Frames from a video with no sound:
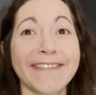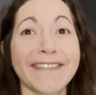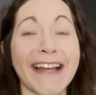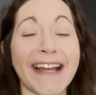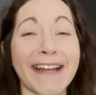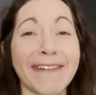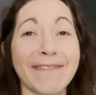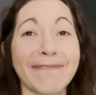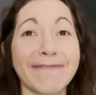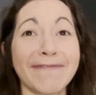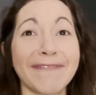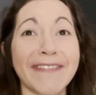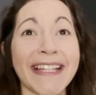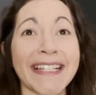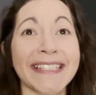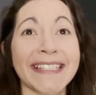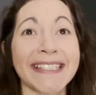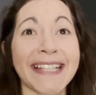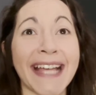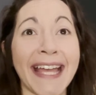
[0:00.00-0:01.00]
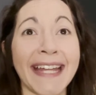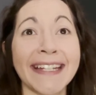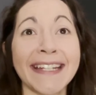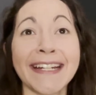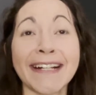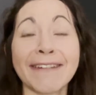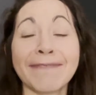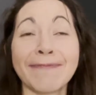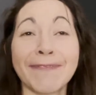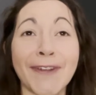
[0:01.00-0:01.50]
I'm excited,
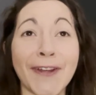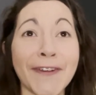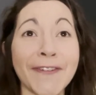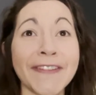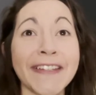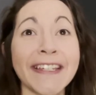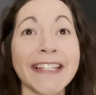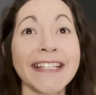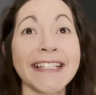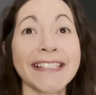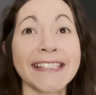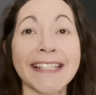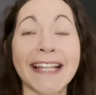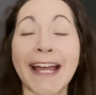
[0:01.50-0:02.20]
I'm nervous,